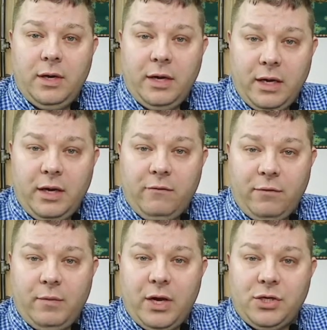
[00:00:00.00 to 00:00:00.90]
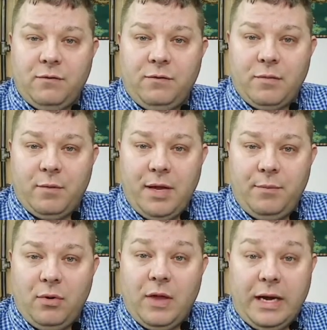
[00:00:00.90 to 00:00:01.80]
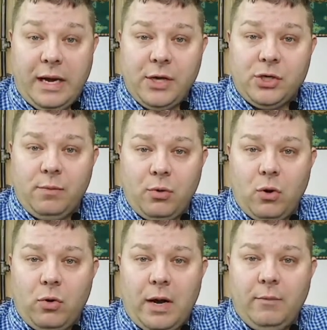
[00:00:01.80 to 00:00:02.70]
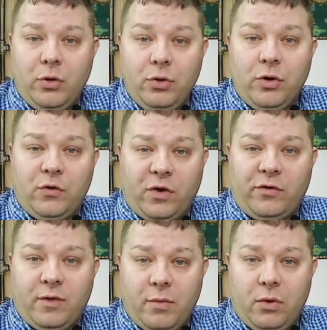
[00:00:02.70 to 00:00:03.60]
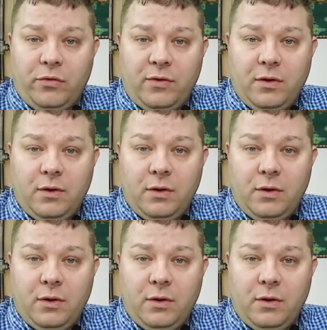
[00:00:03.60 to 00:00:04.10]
getting information from the people that nature programmed you to trust the most,